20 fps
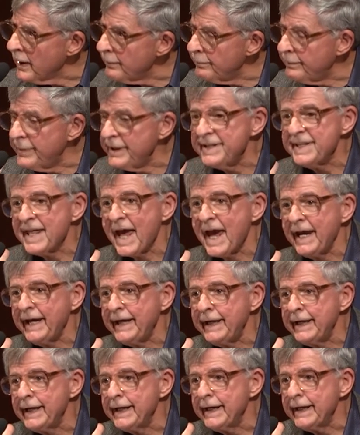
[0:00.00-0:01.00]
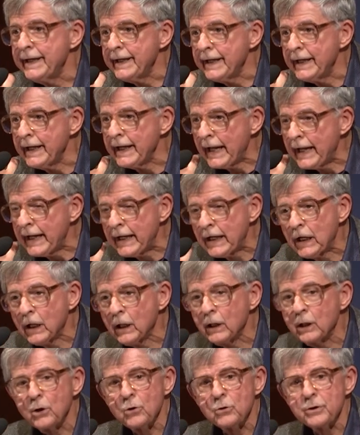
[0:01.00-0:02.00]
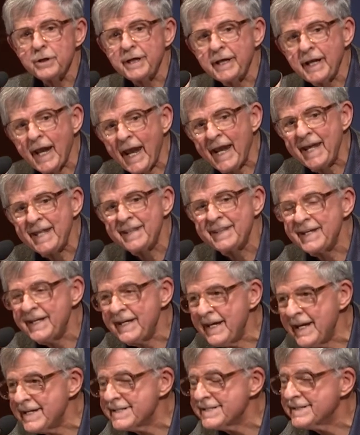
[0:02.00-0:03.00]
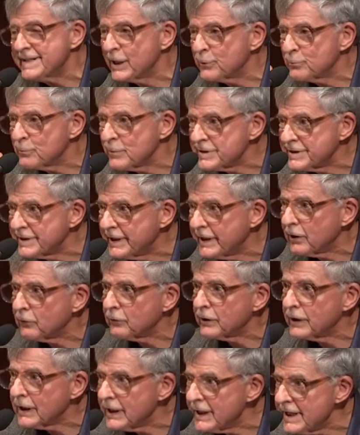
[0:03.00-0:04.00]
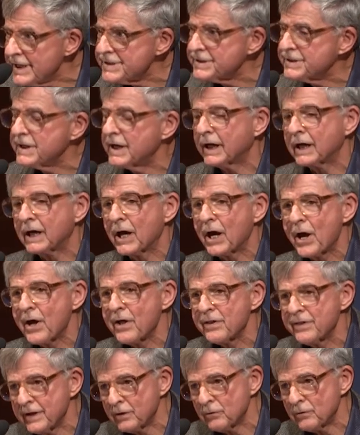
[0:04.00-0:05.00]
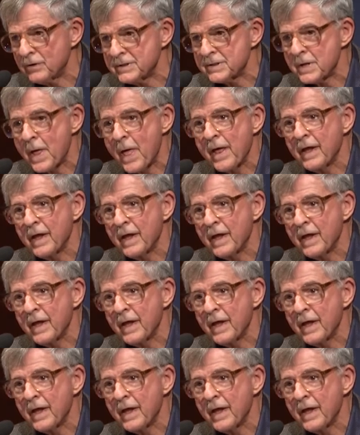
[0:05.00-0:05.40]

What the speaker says: be they including atheistic materialistic theories.